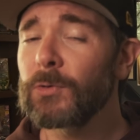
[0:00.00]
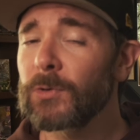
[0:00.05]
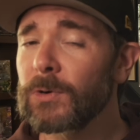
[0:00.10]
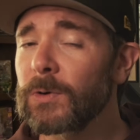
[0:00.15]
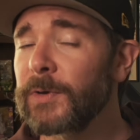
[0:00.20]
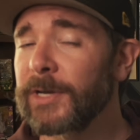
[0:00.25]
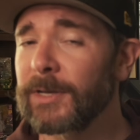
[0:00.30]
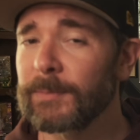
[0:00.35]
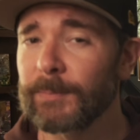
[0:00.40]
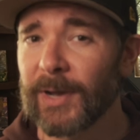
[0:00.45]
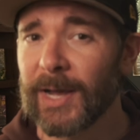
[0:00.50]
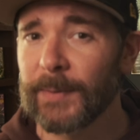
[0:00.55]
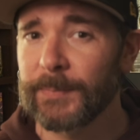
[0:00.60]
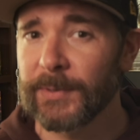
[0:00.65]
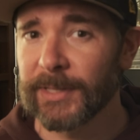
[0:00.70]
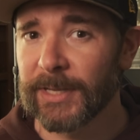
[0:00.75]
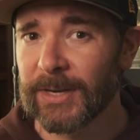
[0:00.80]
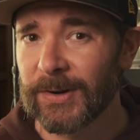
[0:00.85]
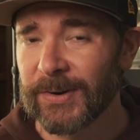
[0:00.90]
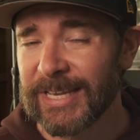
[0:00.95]
growing in
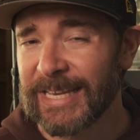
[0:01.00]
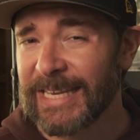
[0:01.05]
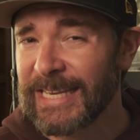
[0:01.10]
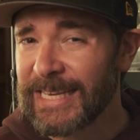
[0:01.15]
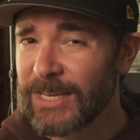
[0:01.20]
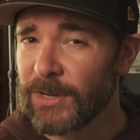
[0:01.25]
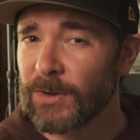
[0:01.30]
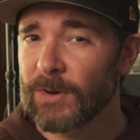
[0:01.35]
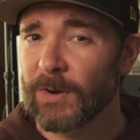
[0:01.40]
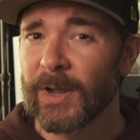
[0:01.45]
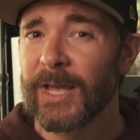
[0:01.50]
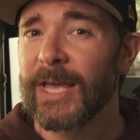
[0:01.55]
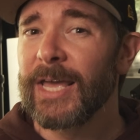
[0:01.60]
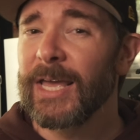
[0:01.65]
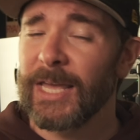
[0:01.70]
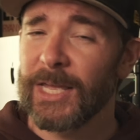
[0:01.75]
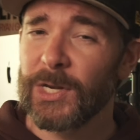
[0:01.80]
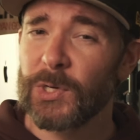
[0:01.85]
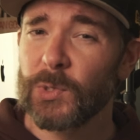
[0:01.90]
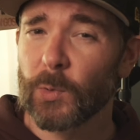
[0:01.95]
popularity here
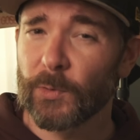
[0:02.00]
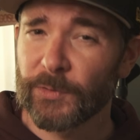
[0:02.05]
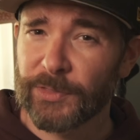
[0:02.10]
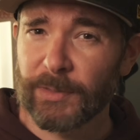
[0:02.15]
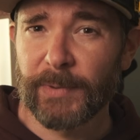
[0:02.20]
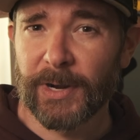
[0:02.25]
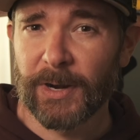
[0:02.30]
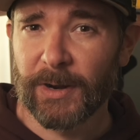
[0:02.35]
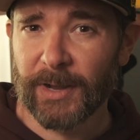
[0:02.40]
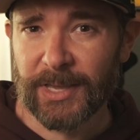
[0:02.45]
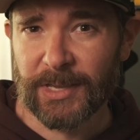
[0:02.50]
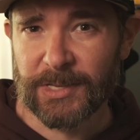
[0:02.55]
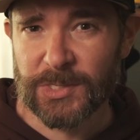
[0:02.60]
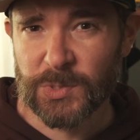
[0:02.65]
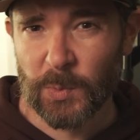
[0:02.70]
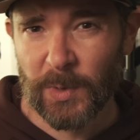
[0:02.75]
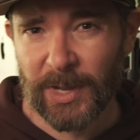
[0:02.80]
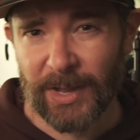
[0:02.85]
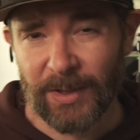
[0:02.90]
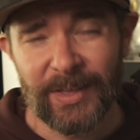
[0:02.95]
in North America
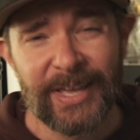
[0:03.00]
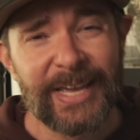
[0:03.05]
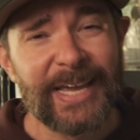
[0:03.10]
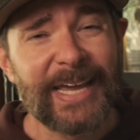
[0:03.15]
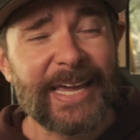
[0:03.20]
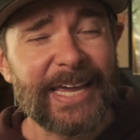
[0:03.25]
as well.